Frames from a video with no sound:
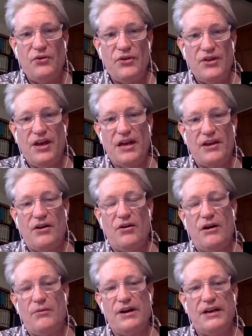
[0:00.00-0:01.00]
think,
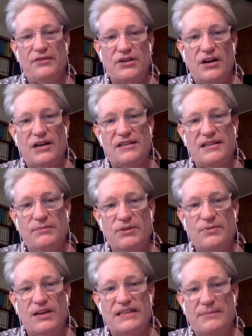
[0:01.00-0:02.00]
oh, I want to give a talk on C++,
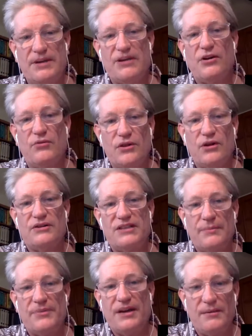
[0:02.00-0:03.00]
I better go learn
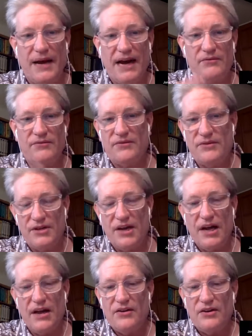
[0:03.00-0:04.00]
something about,
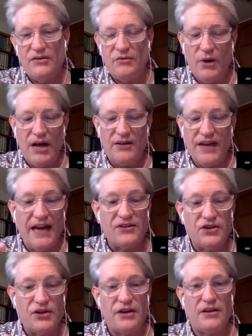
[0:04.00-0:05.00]
well,
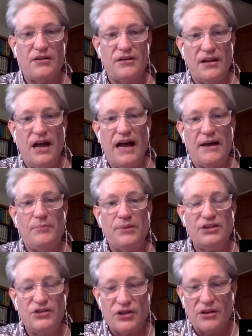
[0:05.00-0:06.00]
yes, you're going to learn a lot,
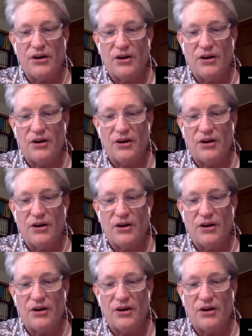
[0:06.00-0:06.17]
but you should learn